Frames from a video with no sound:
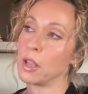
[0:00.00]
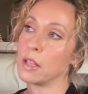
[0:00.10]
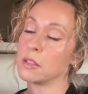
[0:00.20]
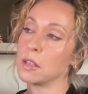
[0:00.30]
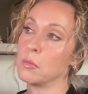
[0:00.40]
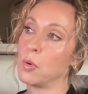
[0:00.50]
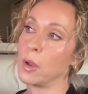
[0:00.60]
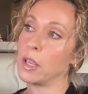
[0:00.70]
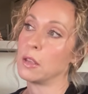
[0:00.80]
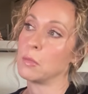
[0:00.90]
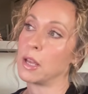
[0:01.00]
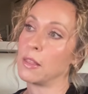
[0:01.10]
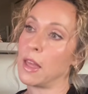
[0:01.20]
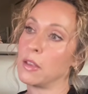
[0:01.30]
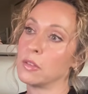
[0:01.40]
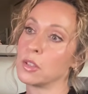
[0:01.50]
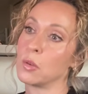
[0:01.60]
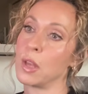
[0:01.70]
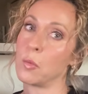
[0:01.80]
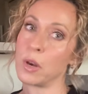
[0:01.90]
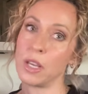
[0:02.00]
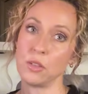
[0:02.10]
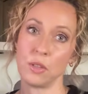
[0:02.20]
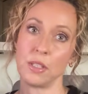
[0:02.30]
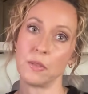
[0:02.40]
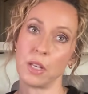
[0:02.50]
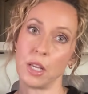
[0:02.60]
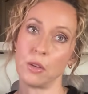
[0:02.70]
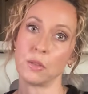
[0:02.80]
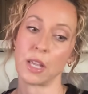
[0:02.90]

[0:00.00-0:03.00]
at some point in my life so that when I do these videos,